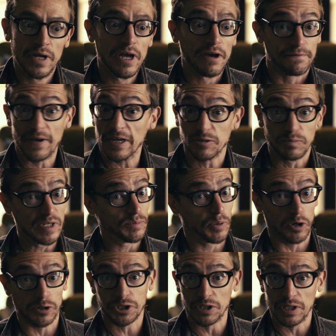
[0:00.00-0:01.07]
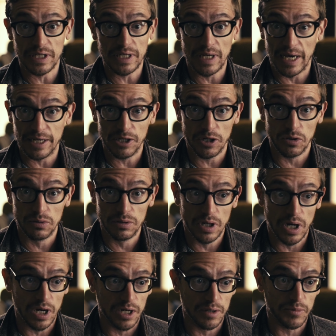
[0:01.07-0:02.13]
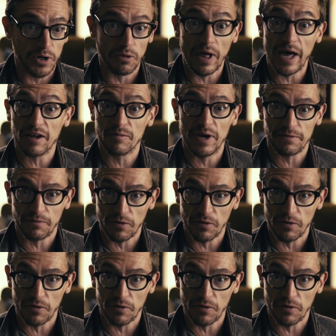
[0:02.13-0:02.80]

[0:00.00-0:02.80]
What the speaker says: affects me personally. I know a lot of my